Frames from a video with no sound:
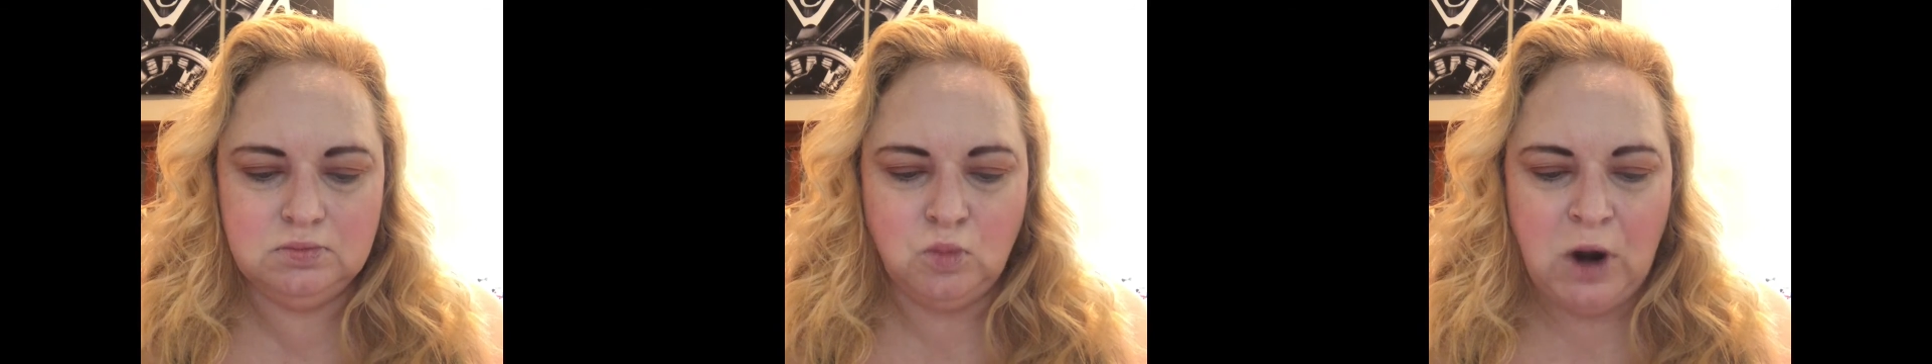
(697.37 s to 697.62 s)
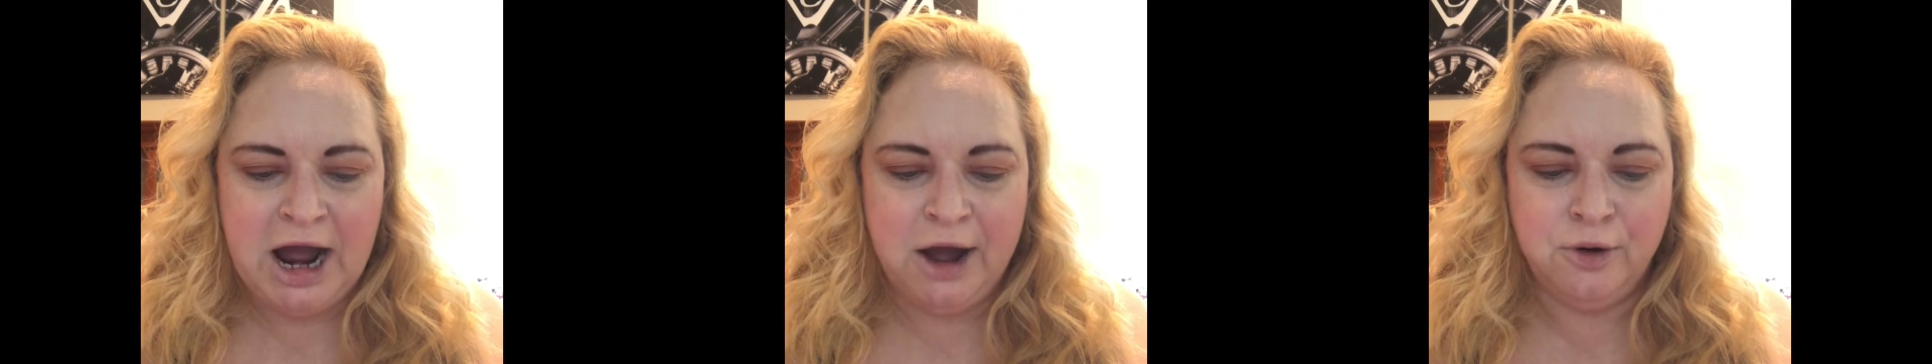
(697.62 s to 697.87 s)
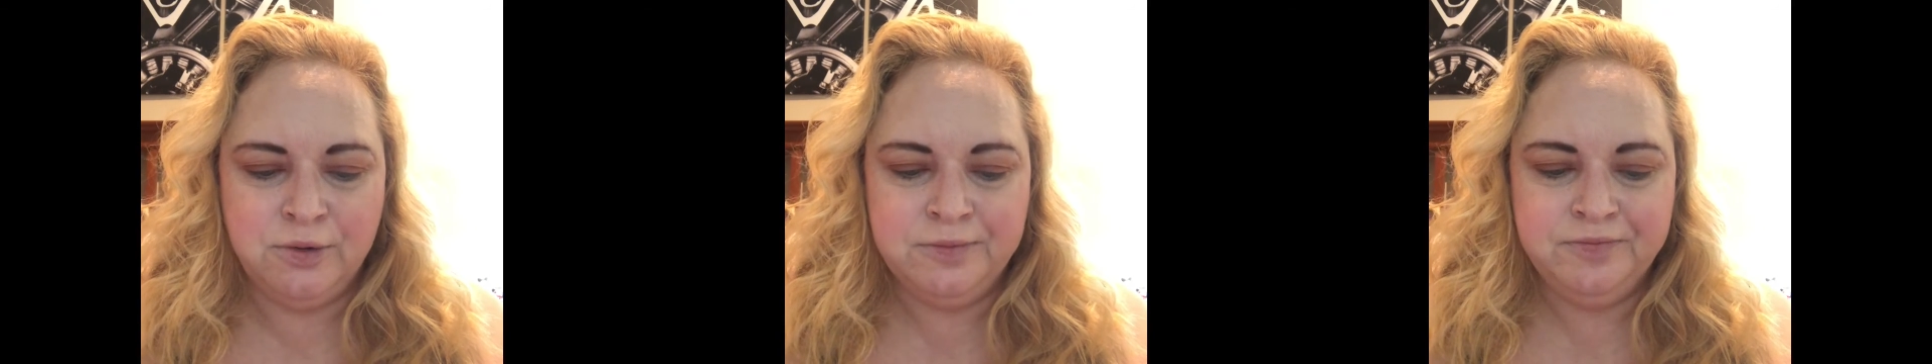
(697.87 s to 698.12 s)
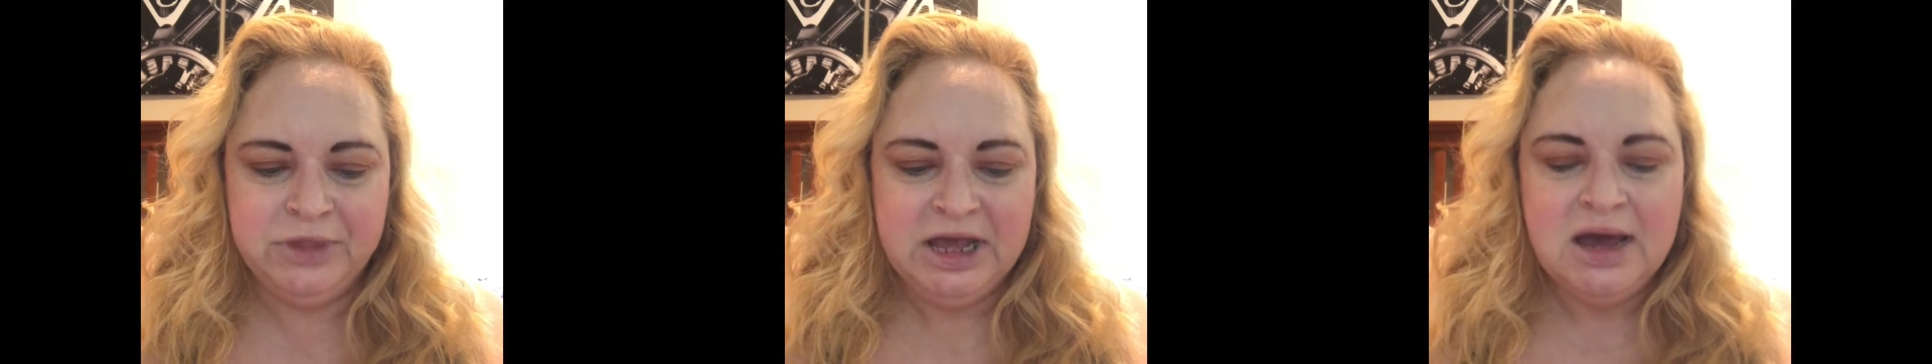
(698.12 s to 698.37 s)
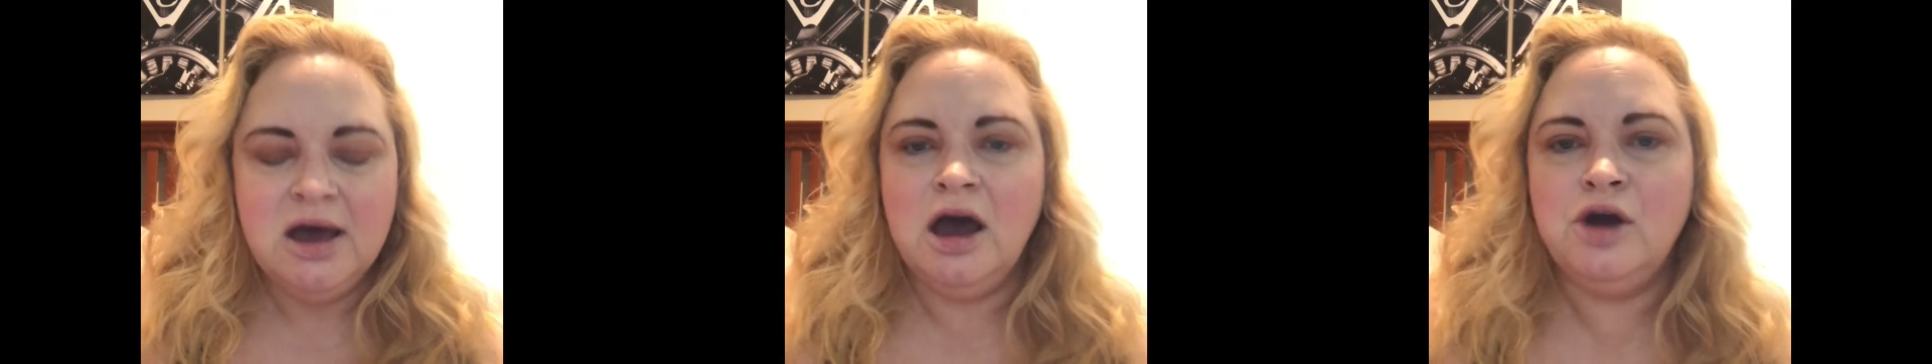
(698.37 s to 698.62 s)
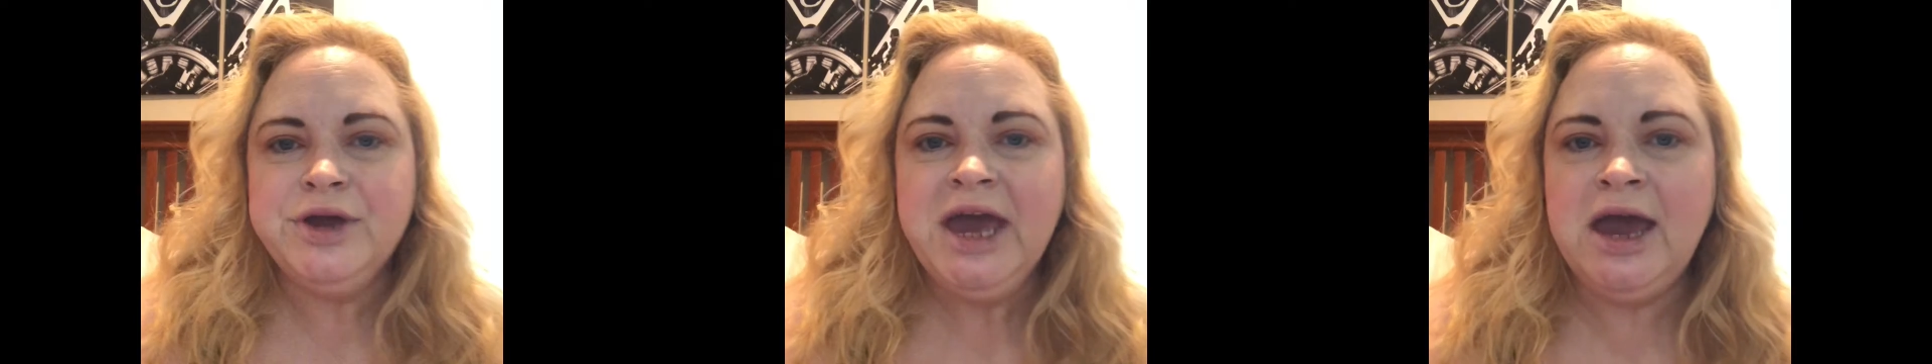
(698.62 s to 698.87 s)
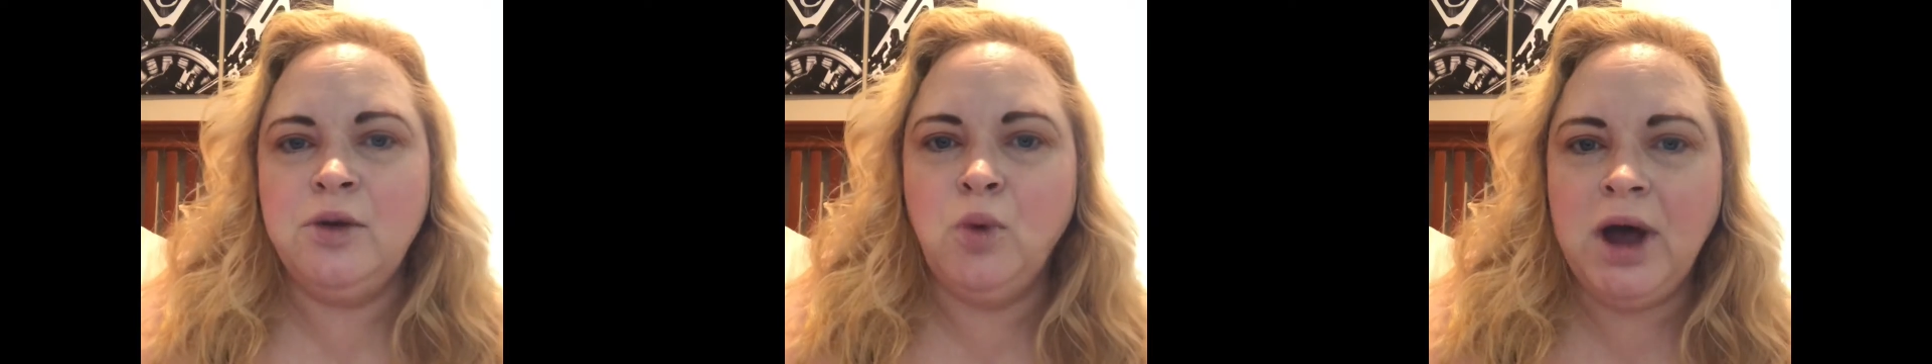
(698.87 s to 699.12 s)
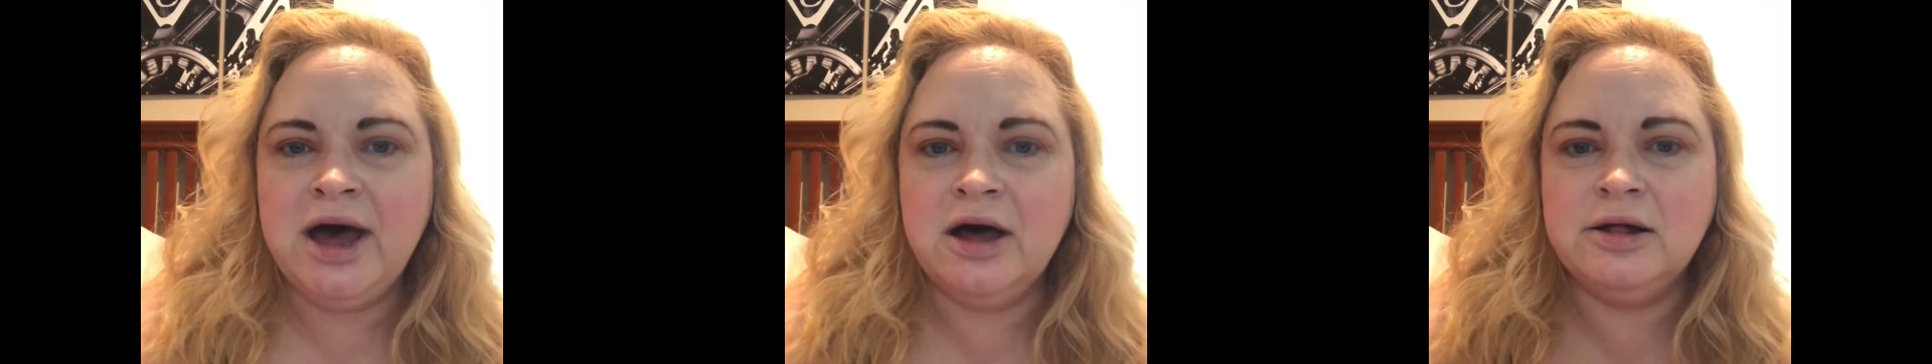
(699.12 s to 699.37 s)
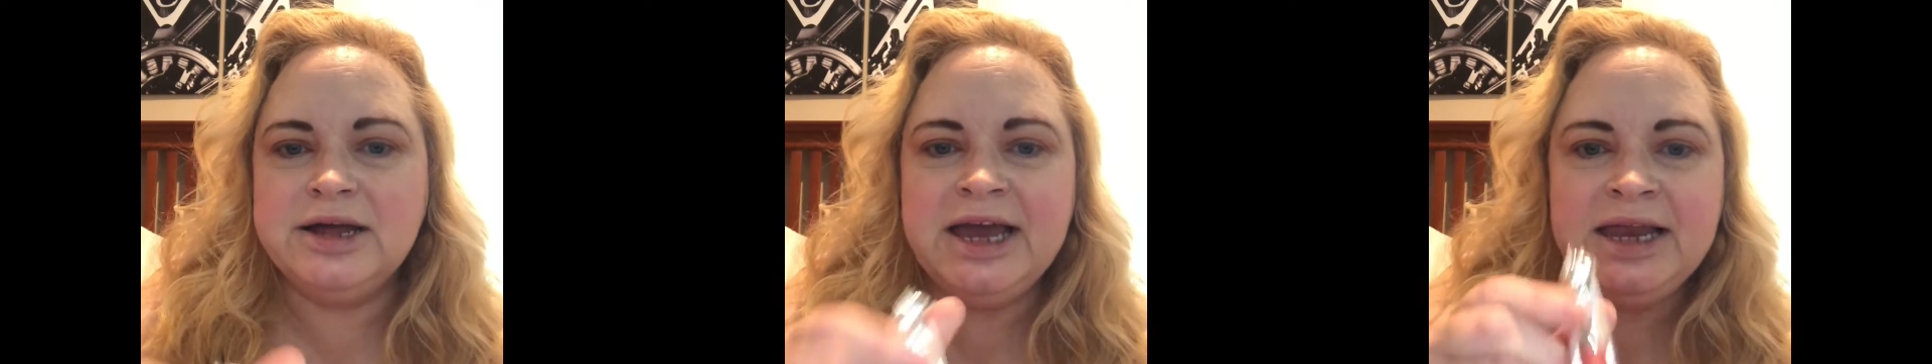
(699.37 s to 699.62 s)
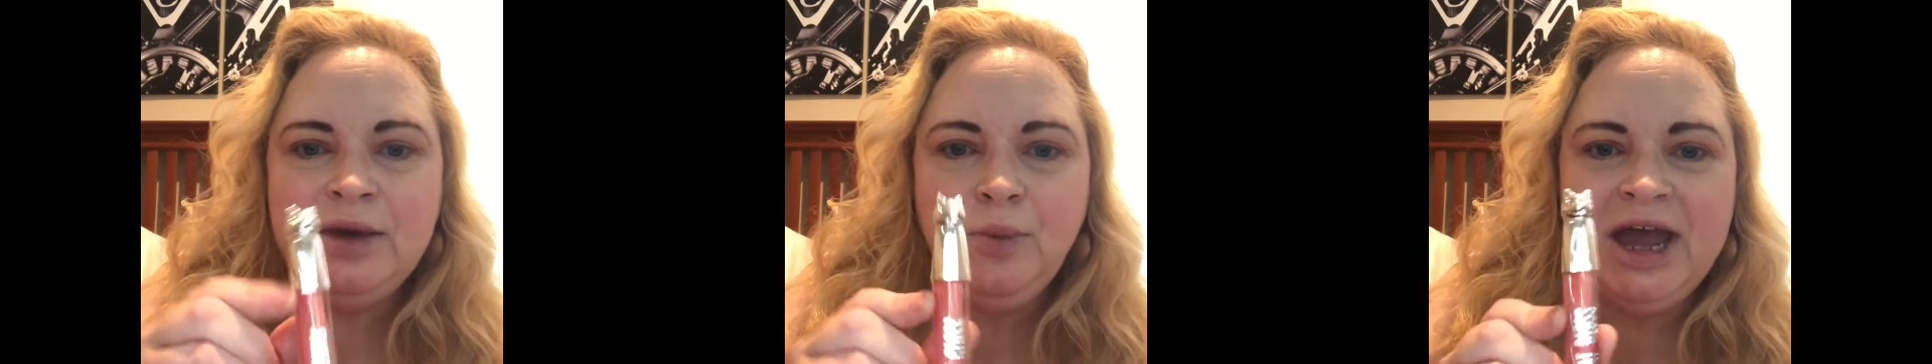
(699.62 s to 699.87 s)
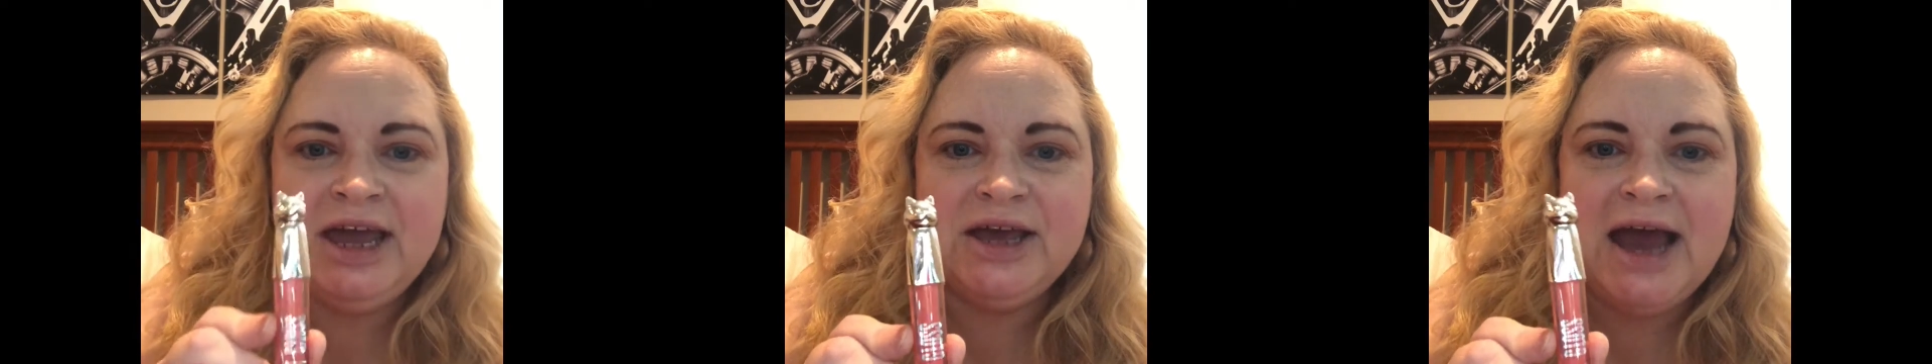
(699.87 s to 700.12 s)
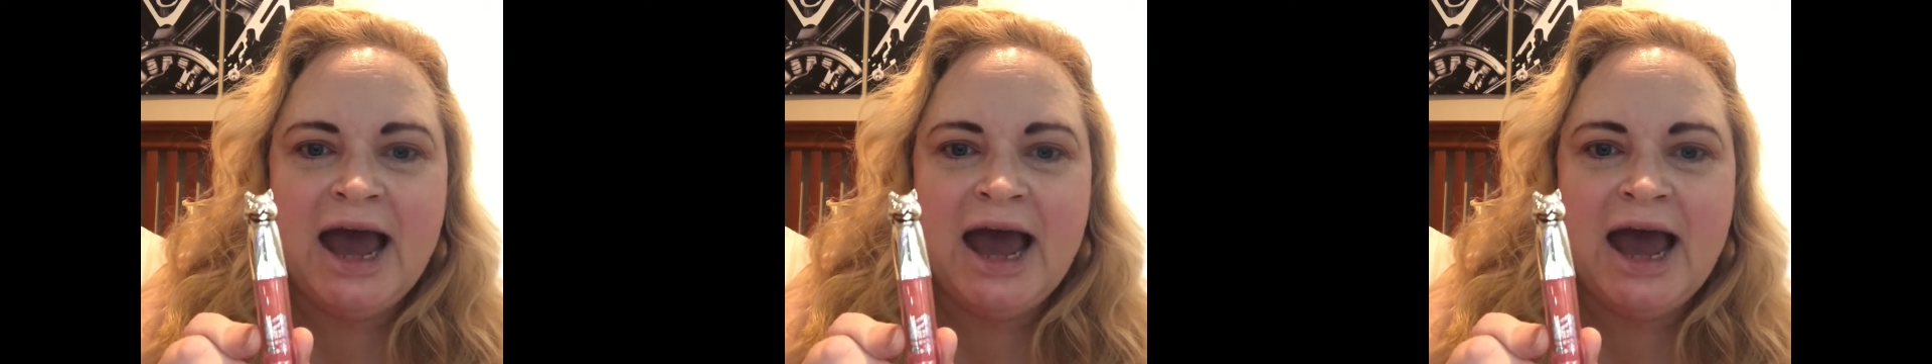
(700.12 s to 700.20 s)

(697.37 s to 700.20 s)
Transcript: Wow. Okay, well, anyway,